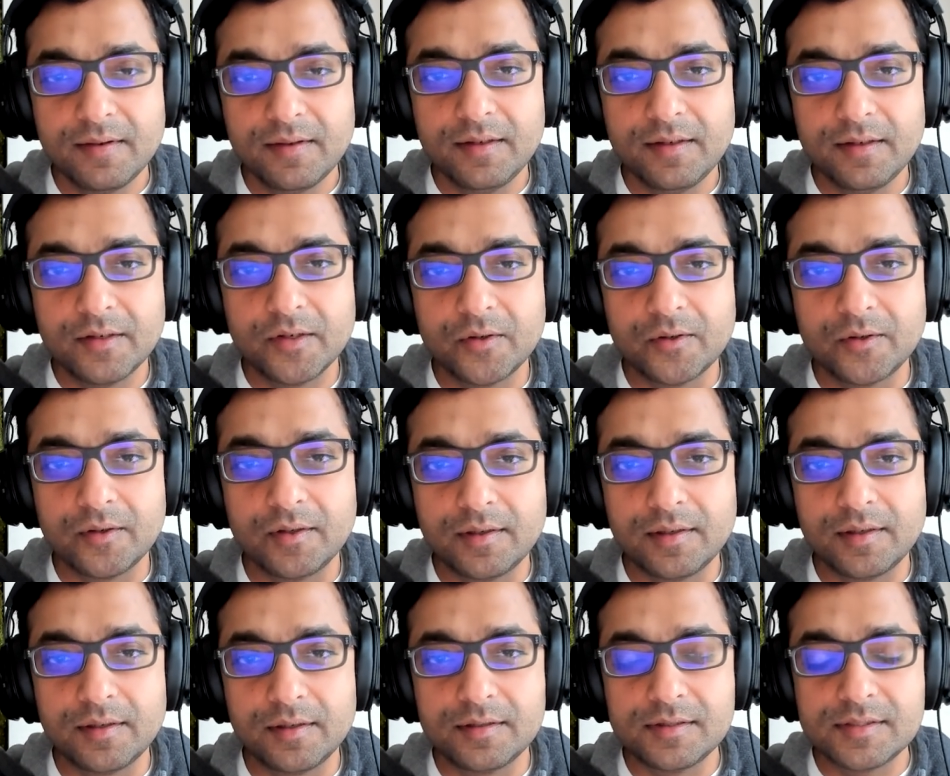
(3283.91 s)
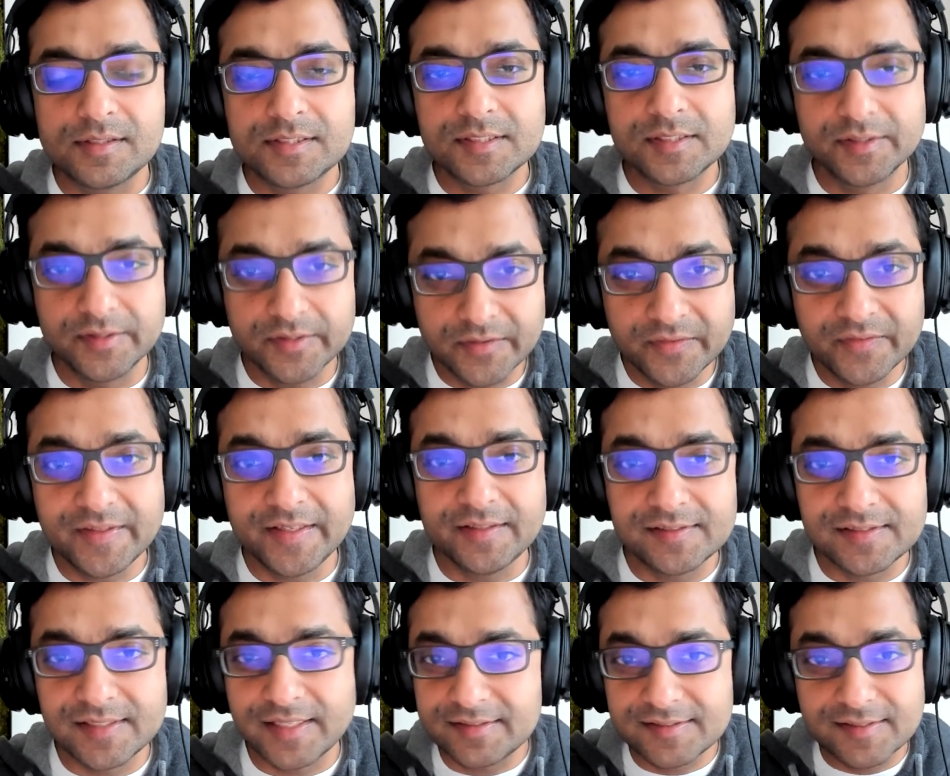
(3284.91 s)
you know uh, certain
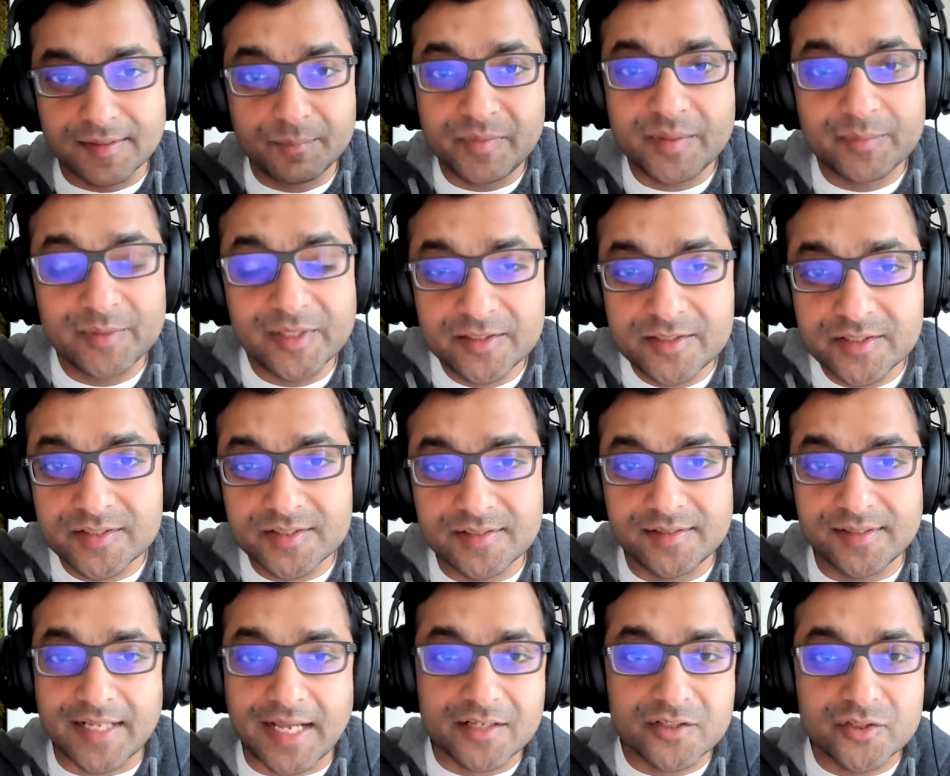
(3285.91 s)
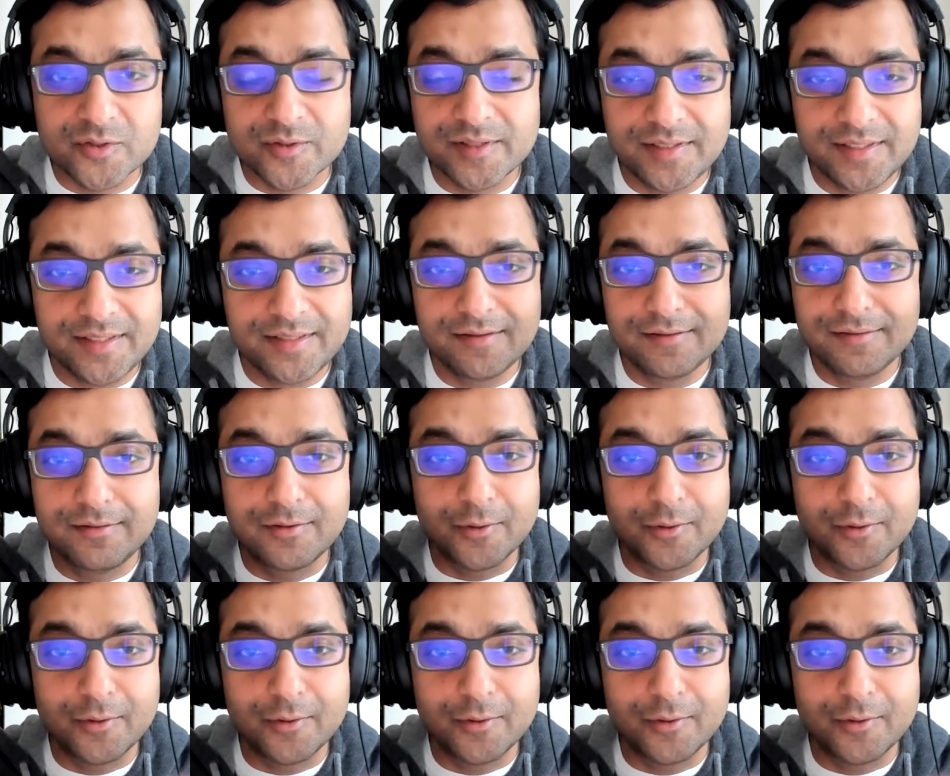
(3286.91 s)
things like some people are just naturally